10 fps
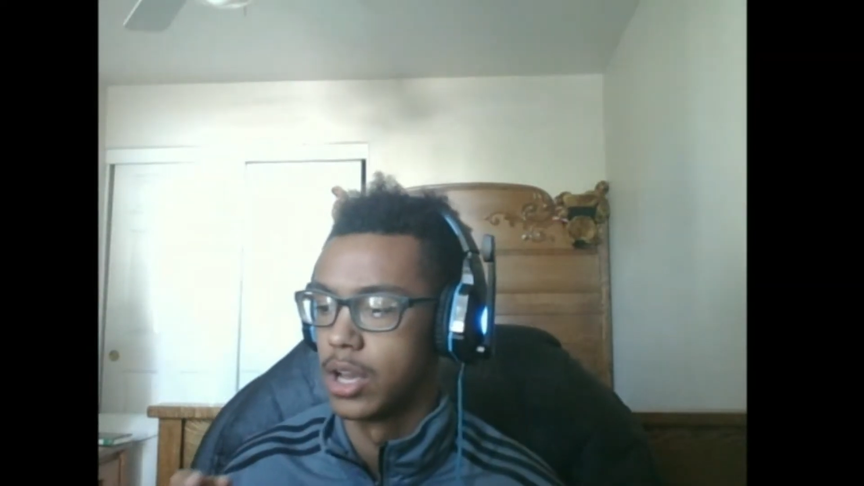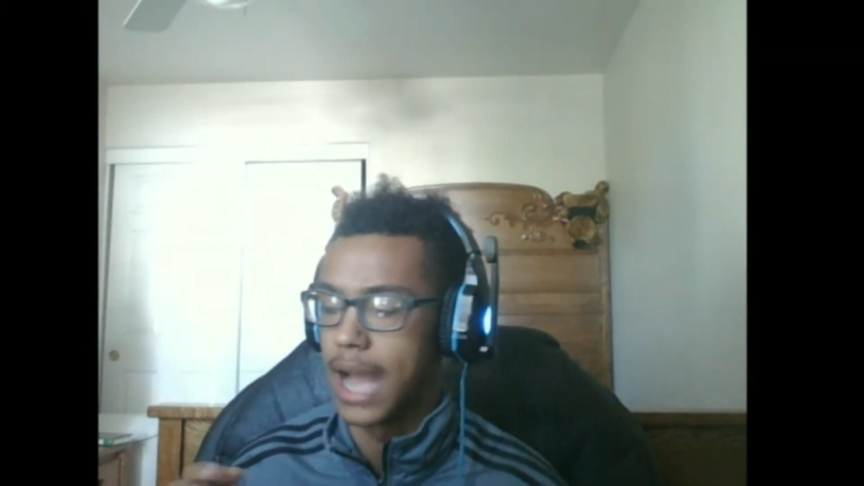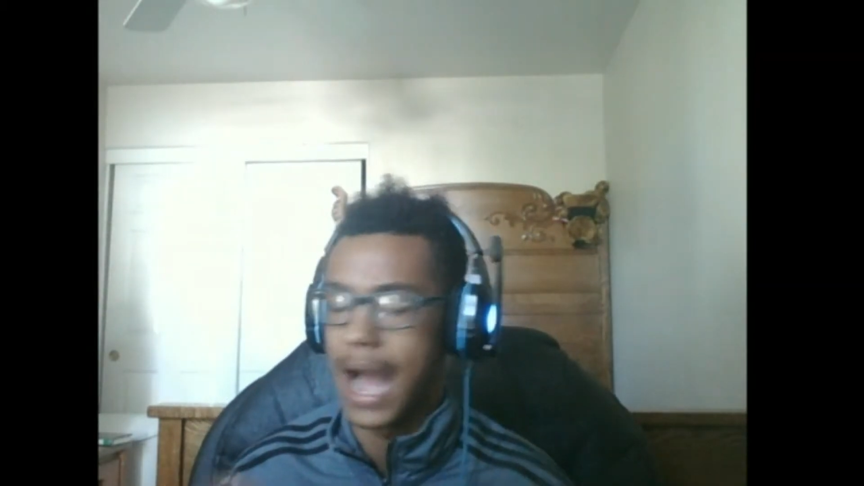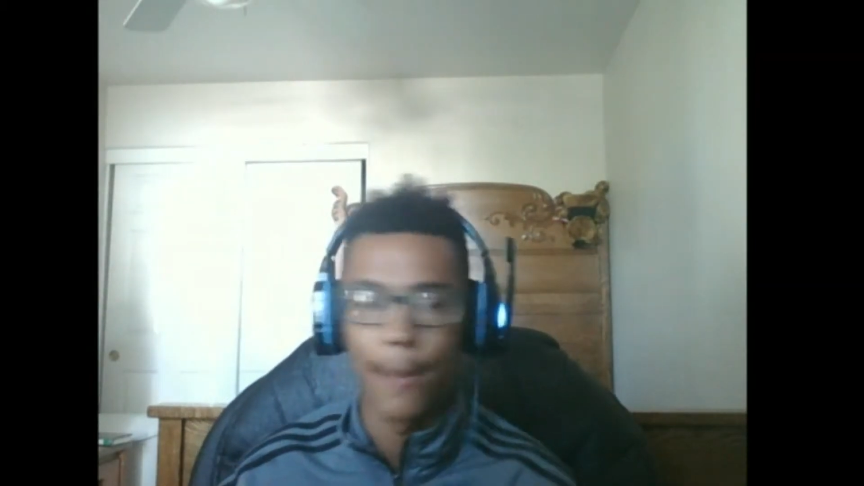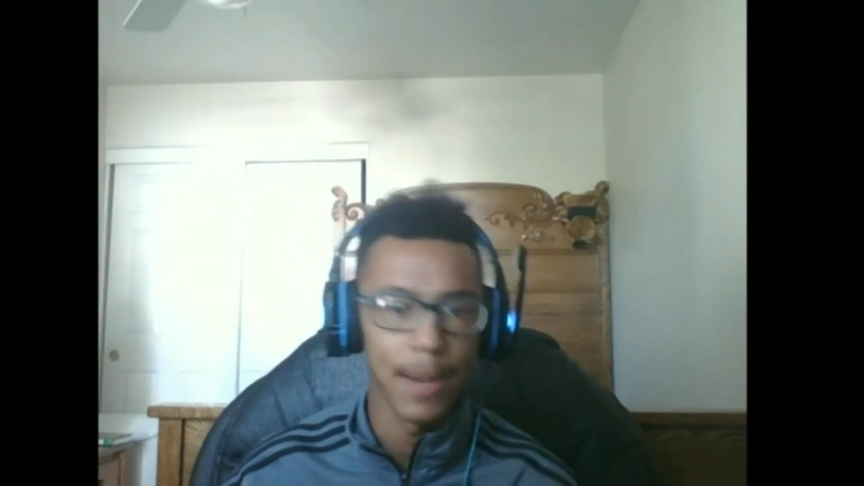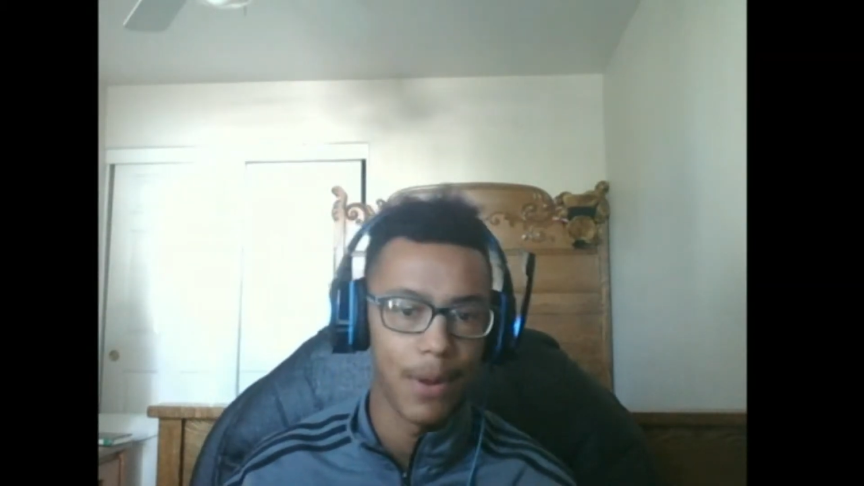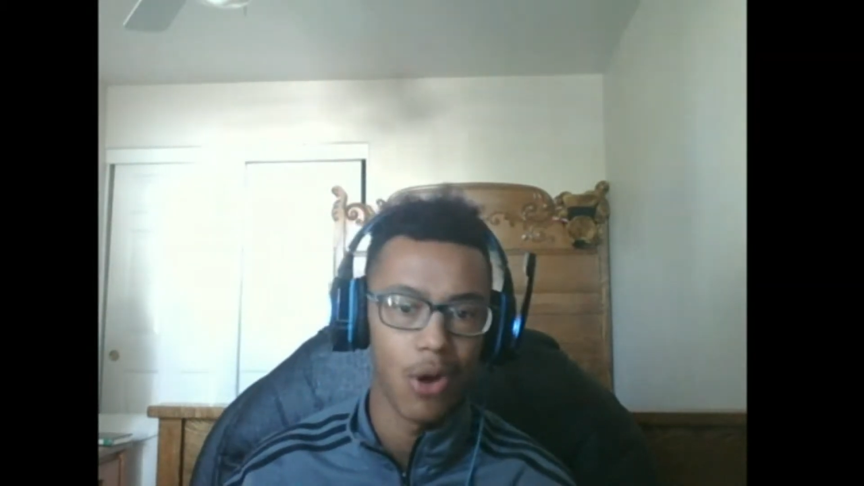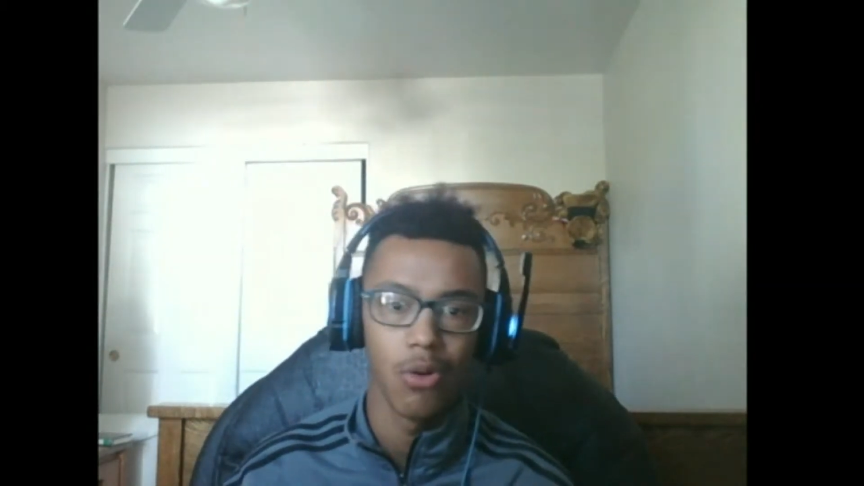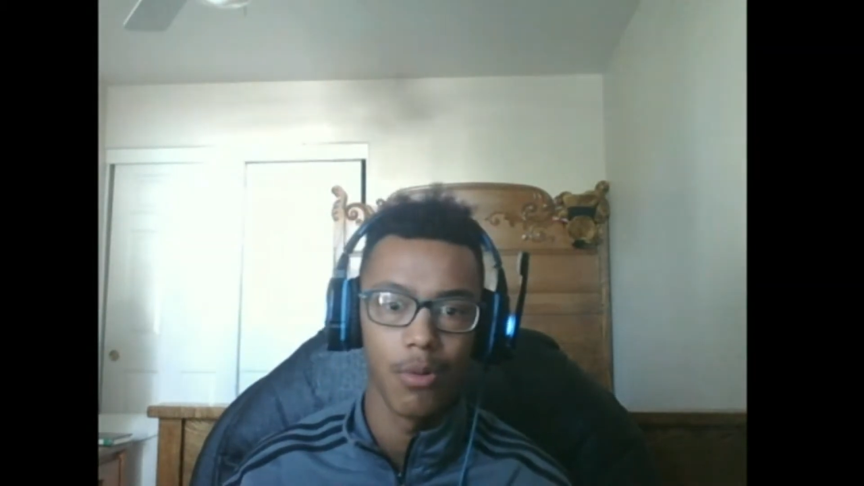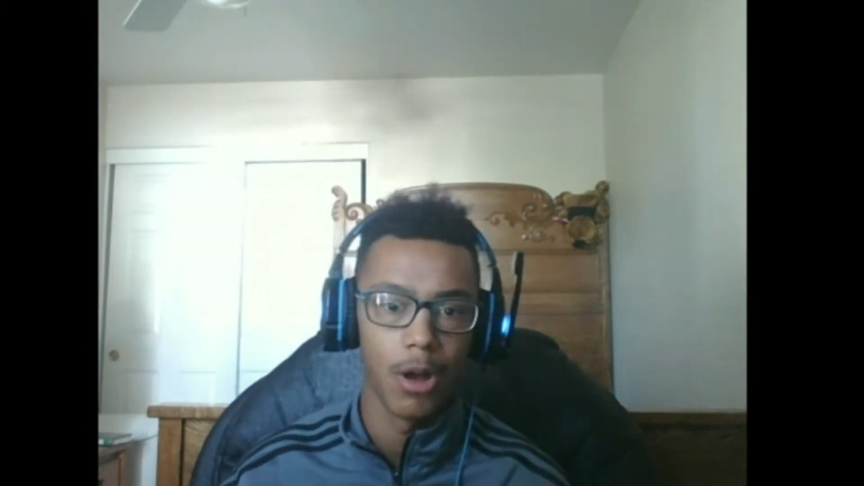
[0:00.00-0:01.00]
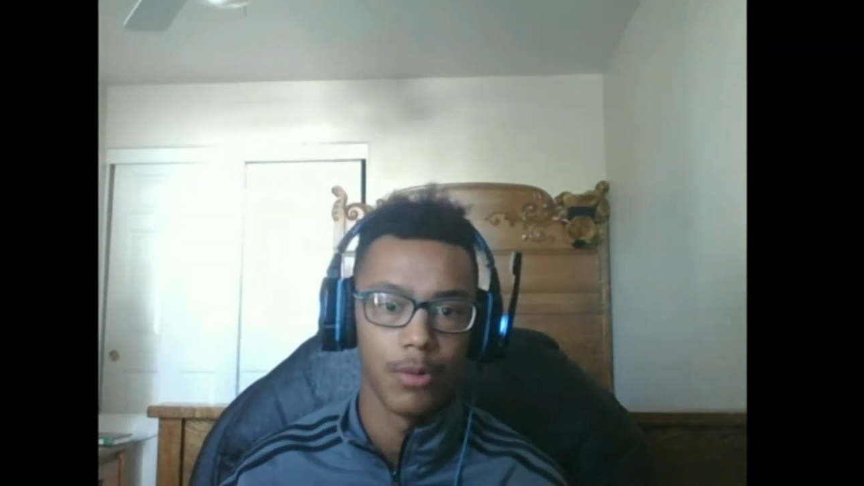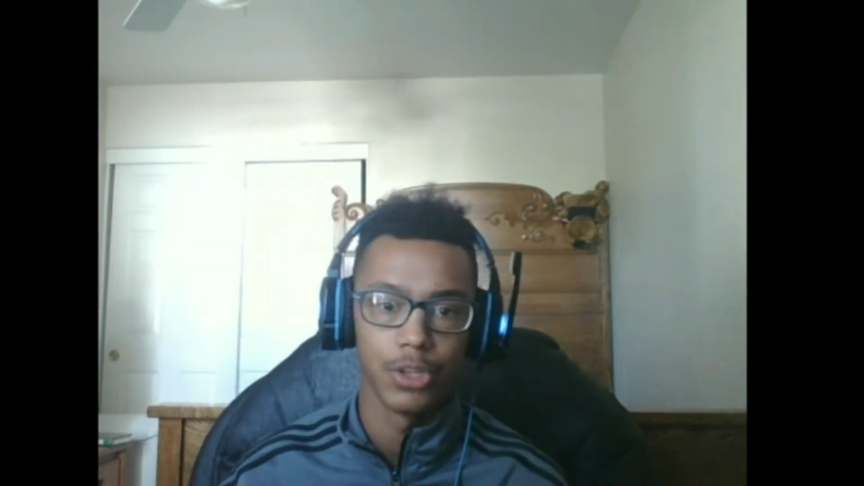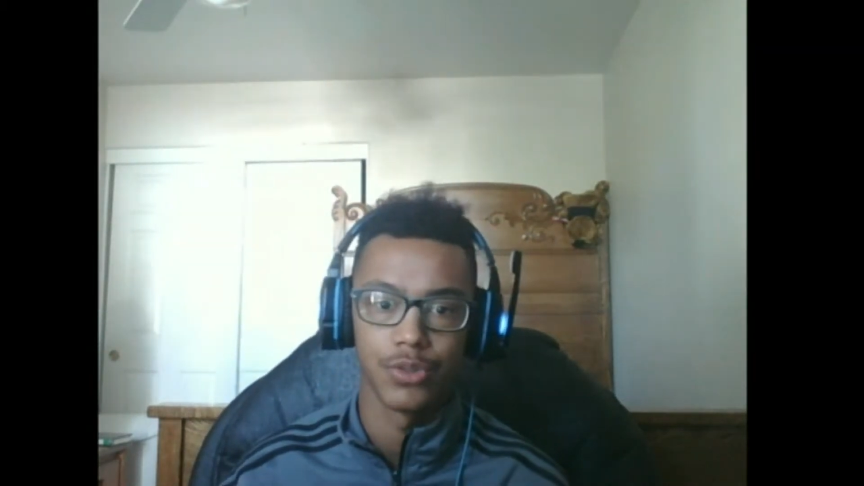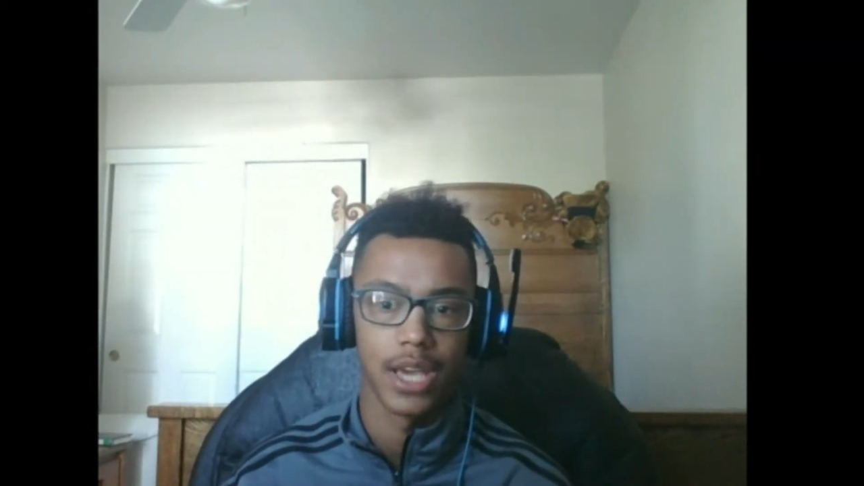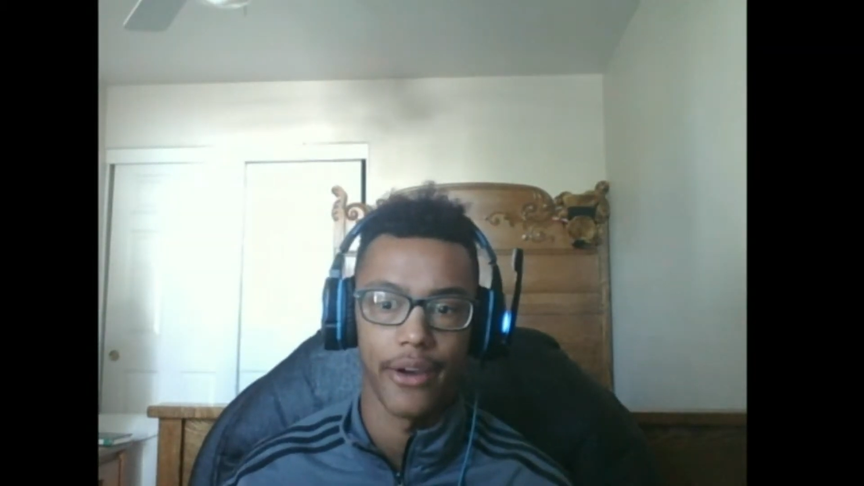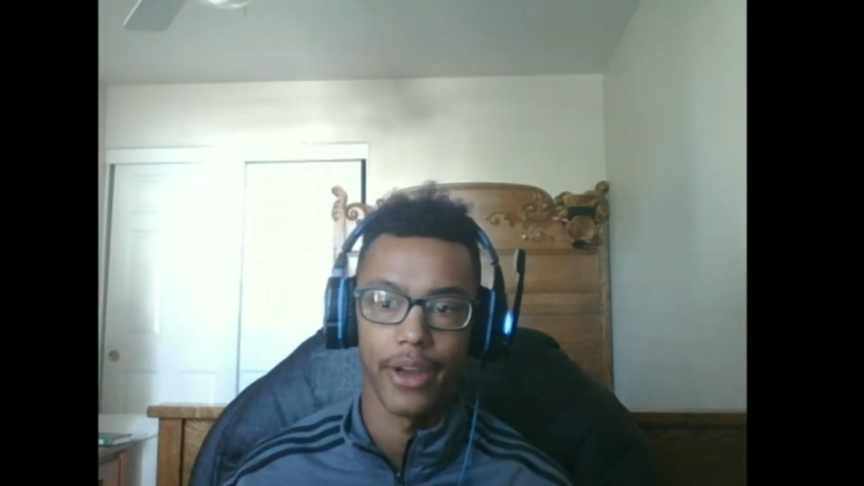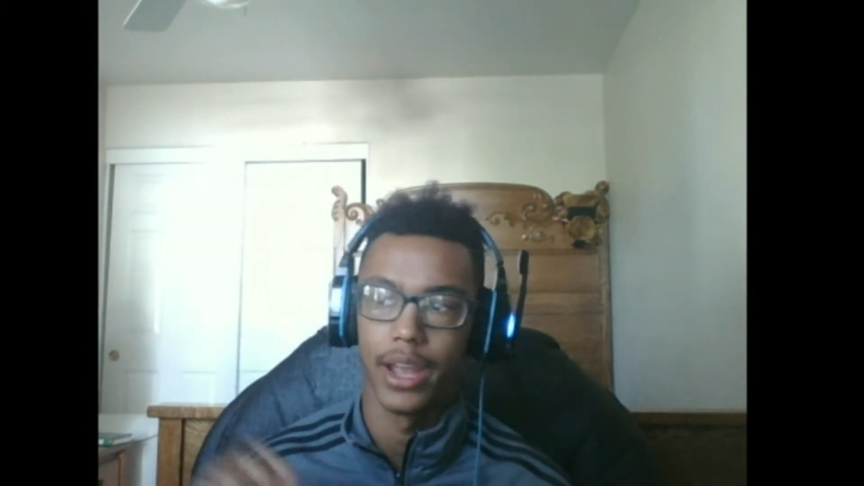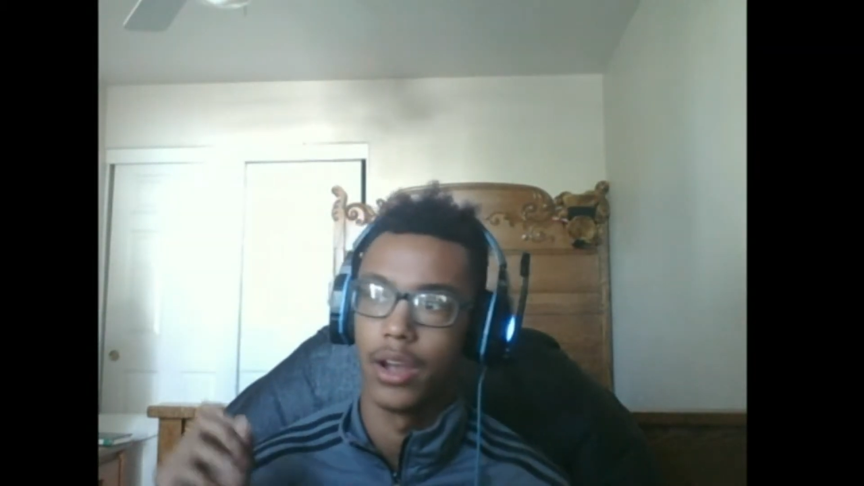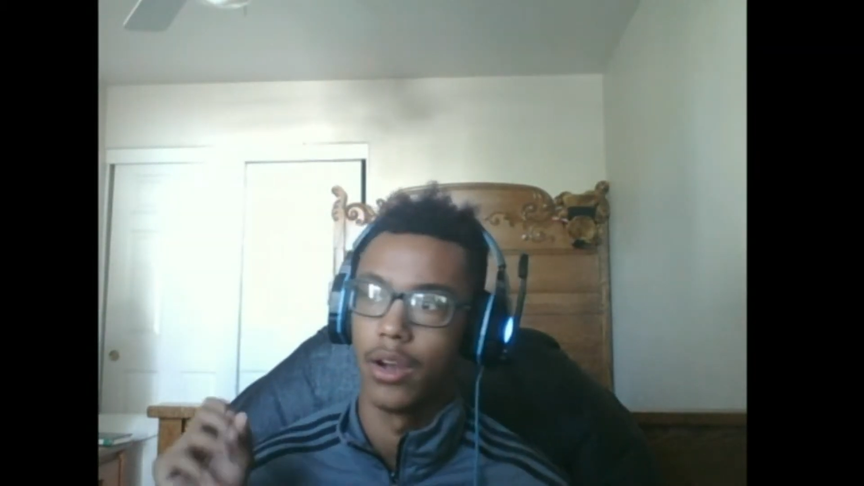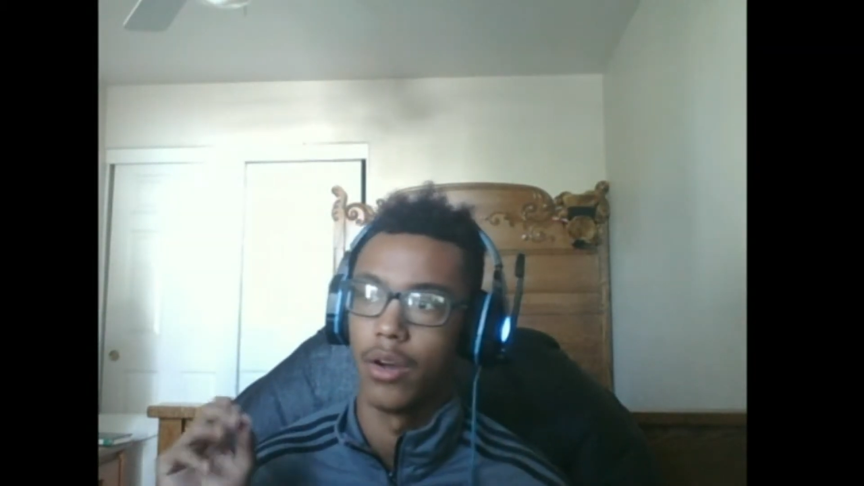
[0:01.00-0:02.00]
how many Pokemon would you carry,